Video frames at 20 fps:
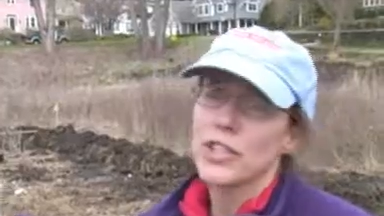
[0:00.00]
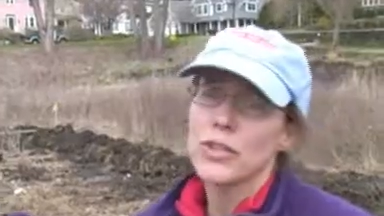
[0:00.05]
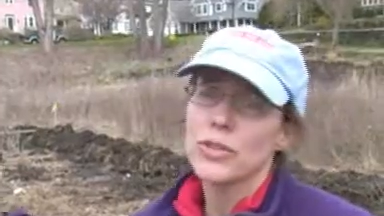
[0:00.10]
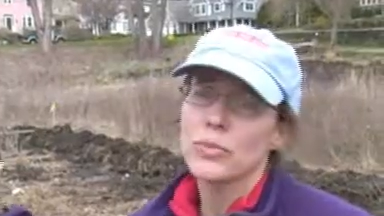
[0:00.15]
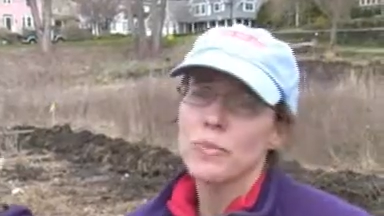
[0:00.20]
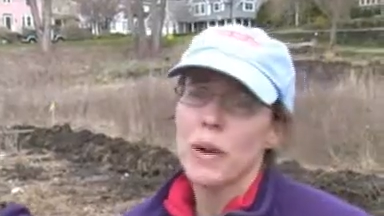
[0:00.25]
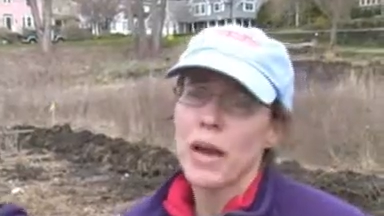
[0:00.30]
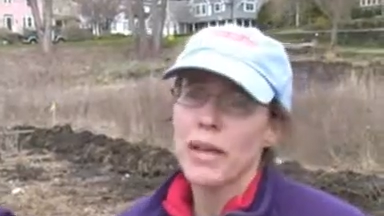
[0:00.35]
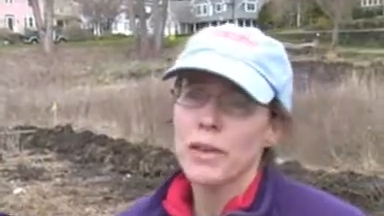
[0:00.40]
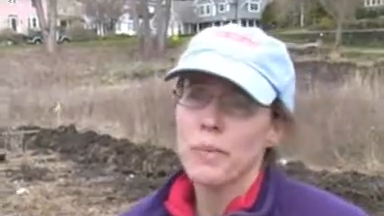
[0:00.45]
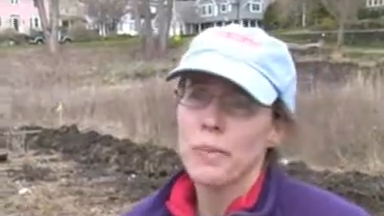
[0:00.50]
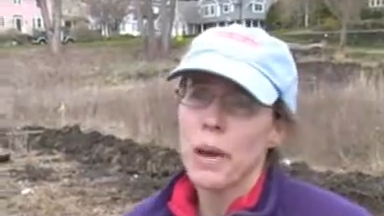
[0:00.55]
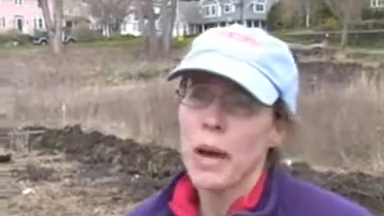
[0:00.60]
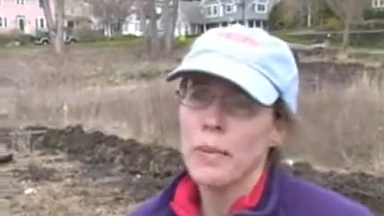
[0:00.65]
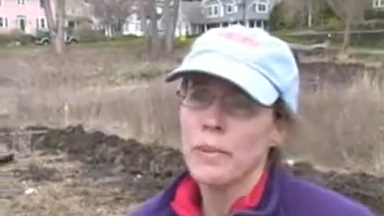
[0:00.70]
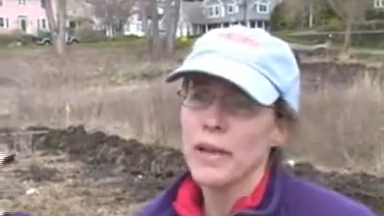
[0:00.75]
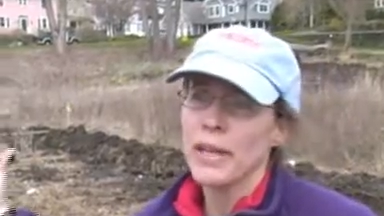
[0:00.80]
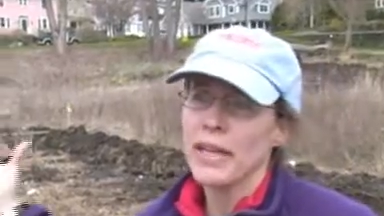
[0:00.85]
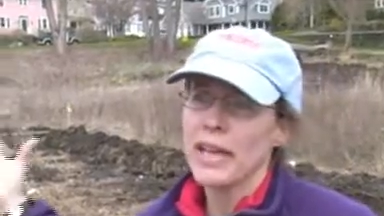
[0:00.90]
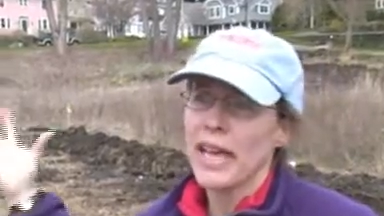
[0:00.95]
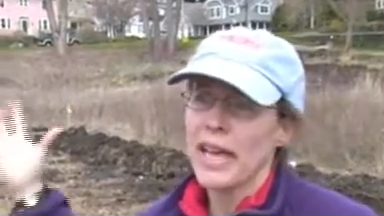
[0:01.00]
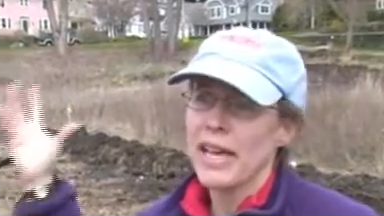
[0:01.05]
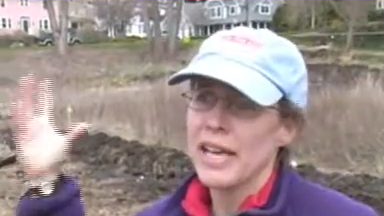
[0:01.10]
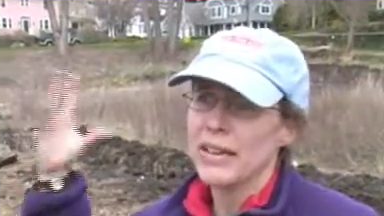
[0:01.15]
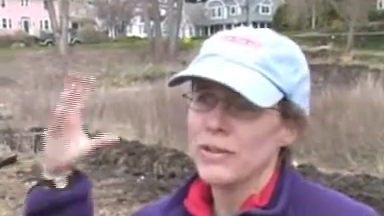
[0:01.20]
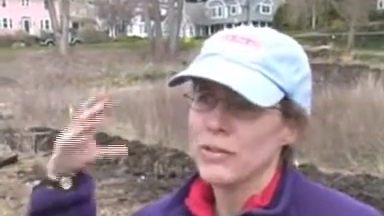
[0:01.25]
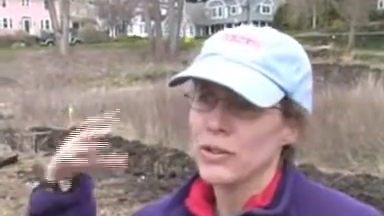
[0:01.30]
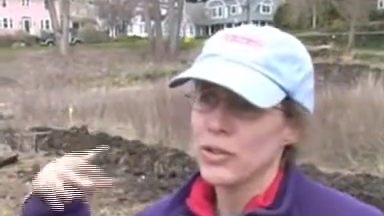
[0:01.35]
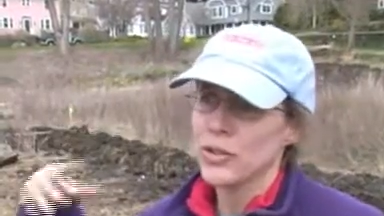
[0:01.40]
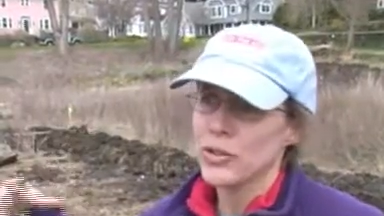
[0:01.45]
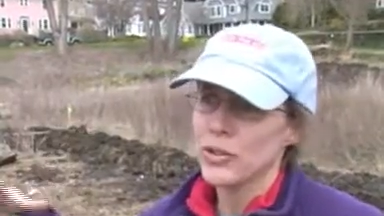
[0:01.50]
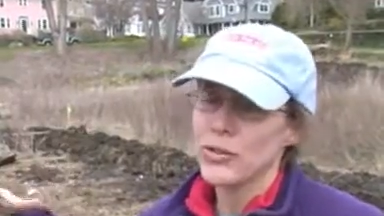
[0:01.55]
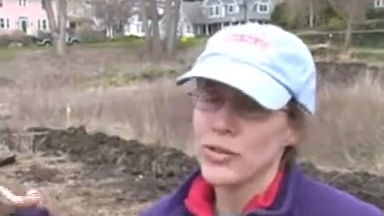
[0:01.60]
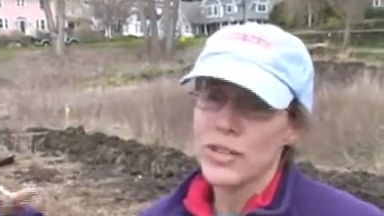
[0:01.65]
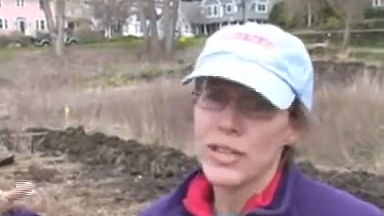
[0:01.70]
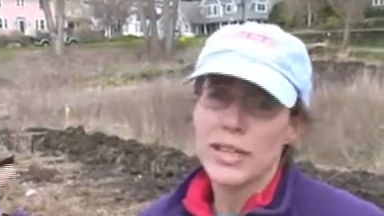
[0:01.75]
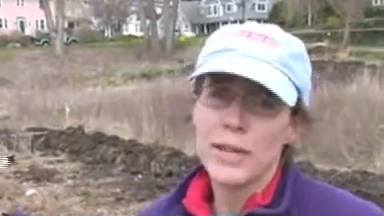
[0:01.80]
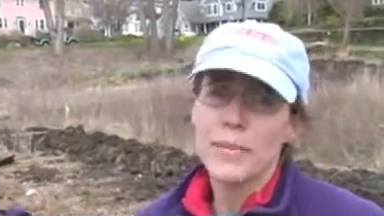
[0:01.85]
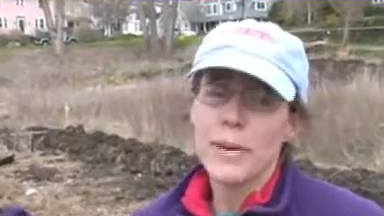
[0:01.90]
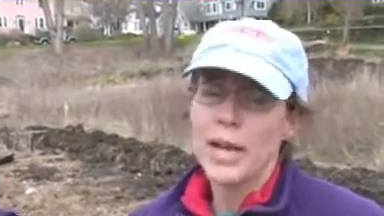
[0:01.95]
used by the public, and
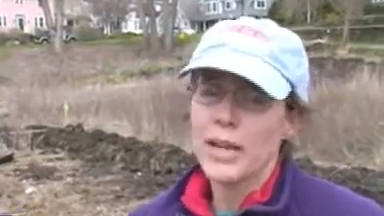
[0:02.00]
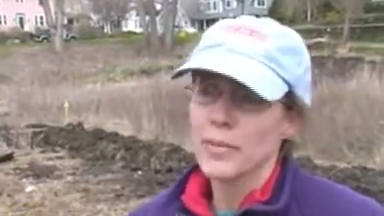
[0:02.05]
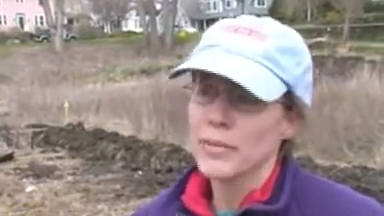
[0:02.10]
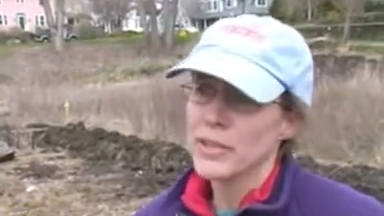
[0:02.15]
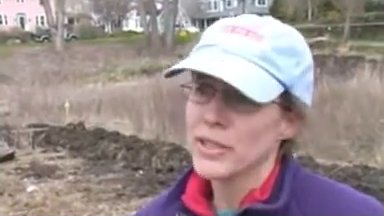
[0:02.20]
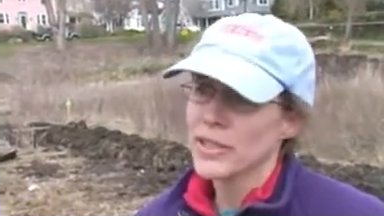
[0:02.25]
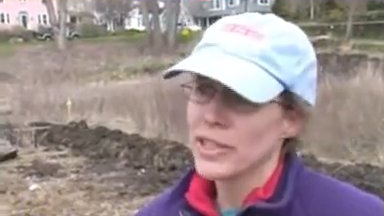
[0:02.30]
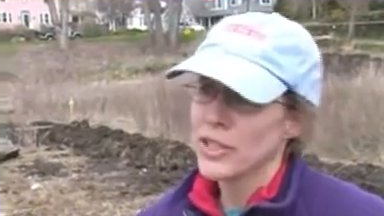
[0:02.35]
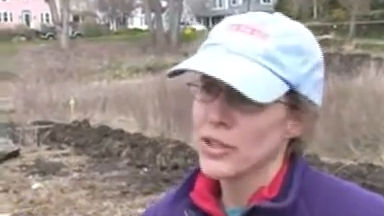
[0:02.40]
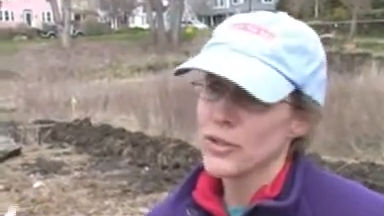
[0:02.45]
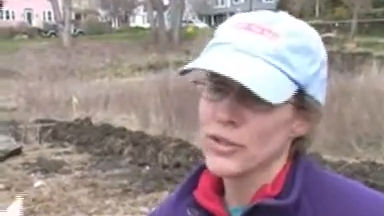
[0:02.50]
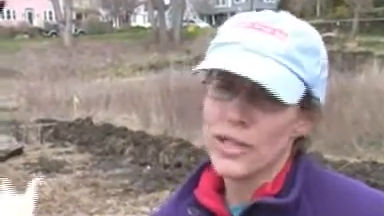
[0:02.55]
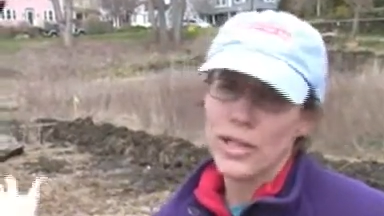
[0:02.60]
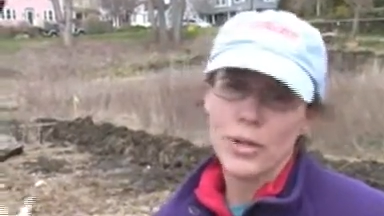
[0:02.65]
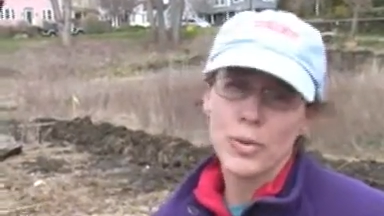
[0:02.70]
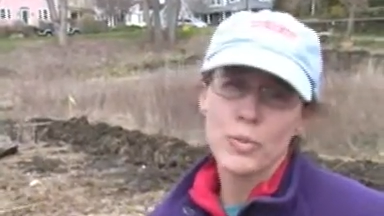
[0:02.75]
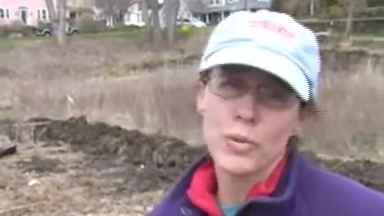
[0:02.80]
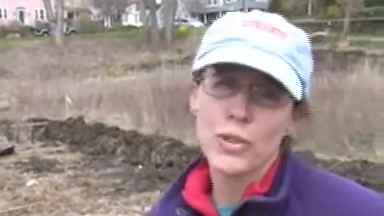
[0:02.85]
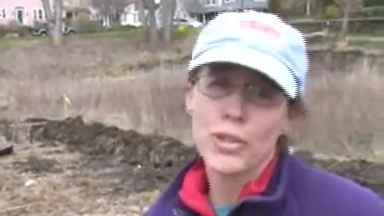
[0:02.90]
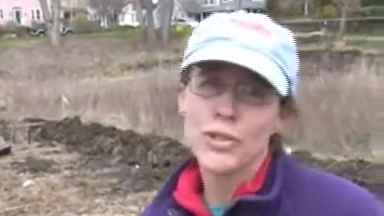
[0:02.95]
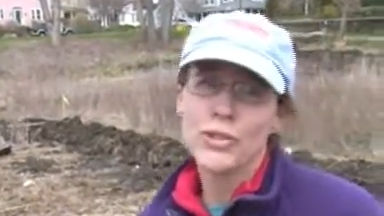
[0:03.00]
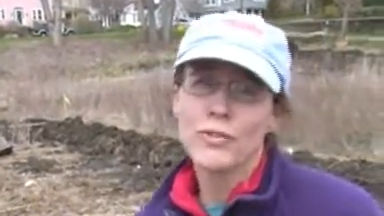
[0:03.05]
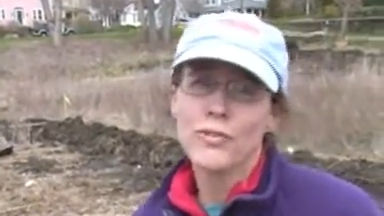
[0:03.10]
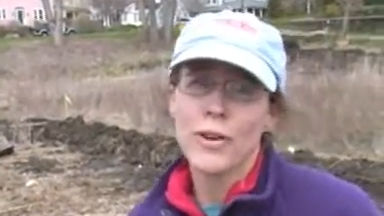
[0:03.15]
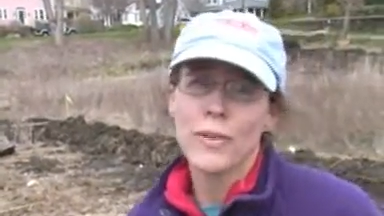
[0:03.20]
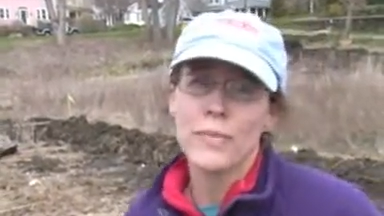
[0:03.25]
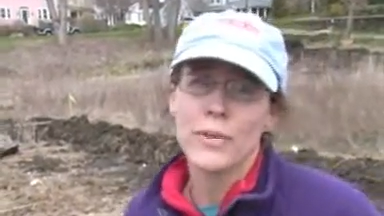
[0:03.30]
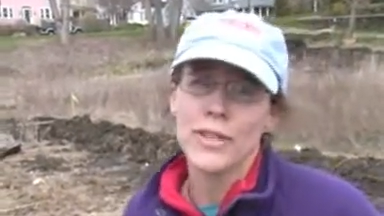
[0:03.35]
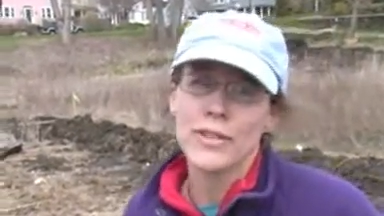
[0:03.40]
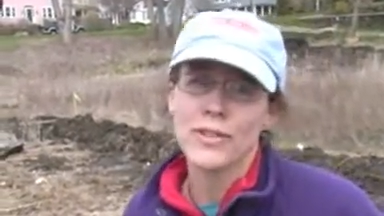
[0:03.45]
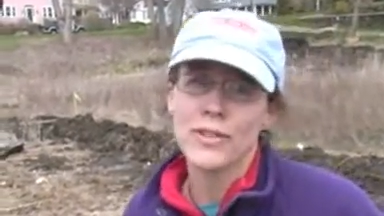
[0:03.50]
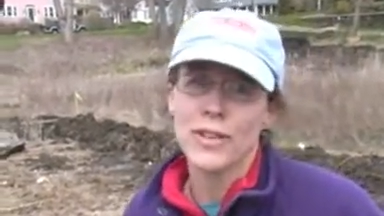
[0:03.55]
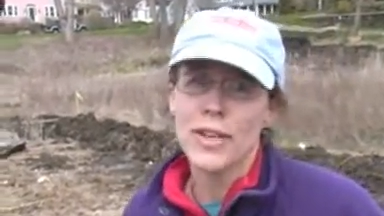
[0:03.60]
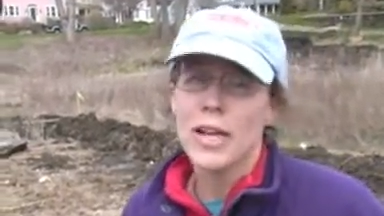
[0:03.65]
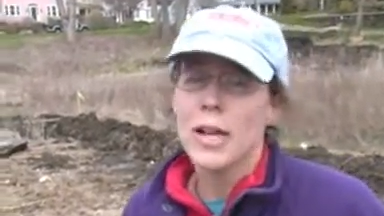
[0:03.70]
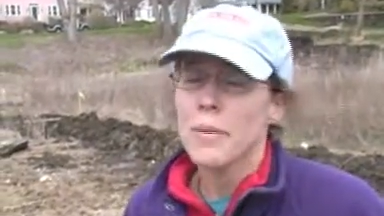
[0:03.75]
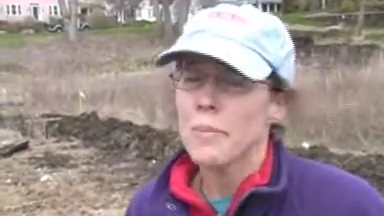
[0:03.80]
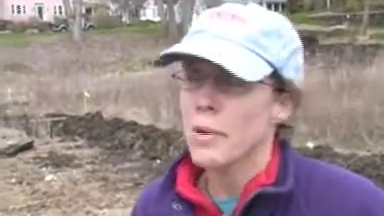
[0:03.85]
reducing the amount of mosquitoes that are produced from this